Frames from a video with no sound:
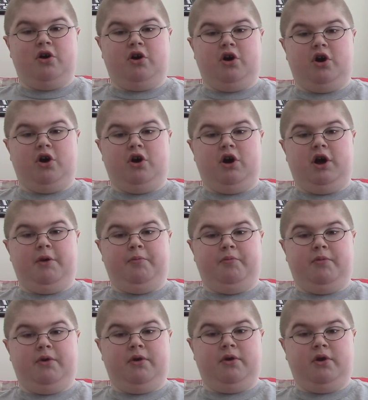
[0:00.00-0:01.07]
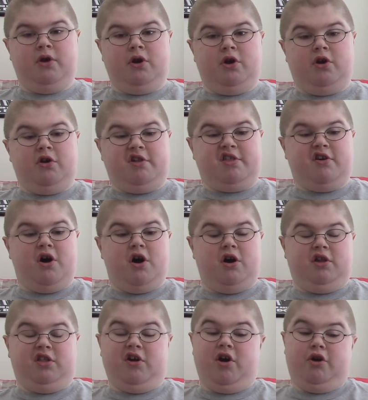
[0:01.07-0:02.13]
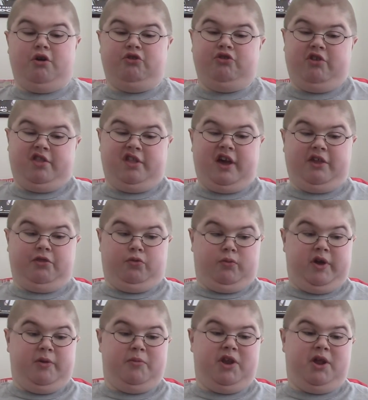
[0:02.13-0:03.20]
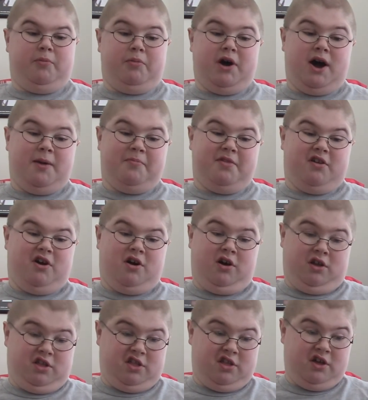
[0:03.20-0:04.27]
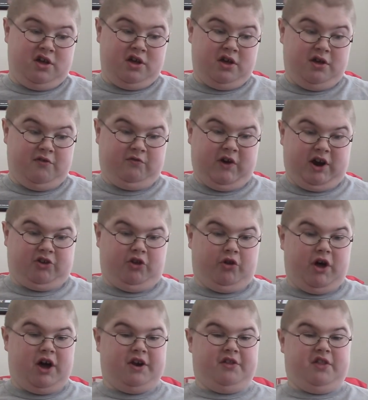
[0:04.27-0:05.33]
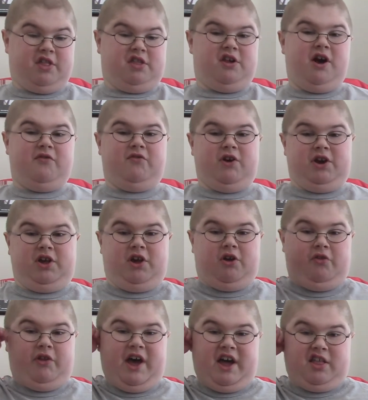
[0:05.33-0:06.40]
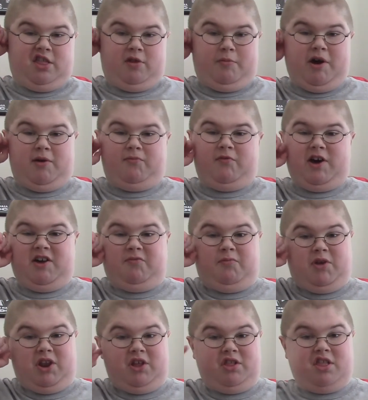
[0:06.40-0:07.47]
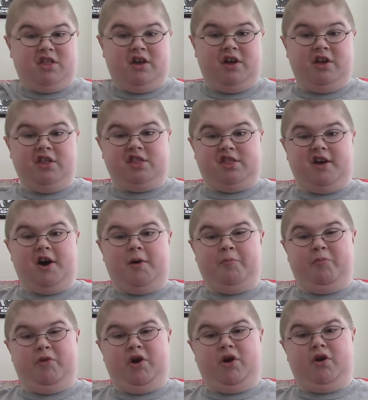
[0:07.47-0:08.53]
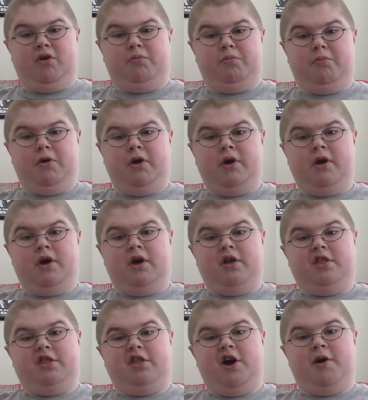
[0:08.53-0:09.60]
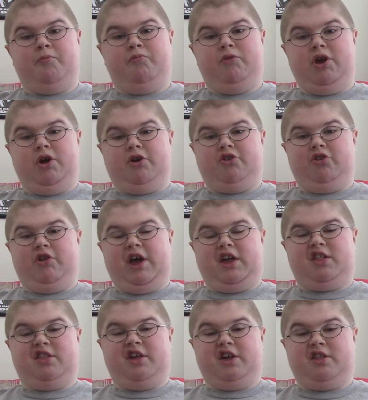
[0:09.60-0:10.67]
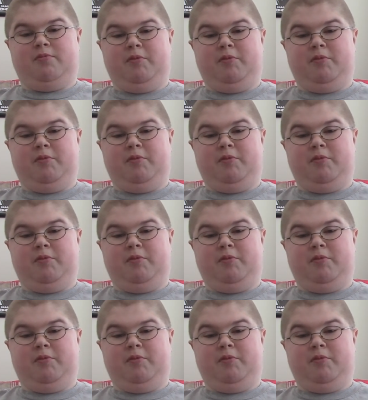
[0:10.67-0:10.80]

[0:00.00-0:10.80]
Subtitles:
her songs aren't just 3-minute pop songs. In fact, a lot of the stuff on here lasts about 5 minutes. Some near to 6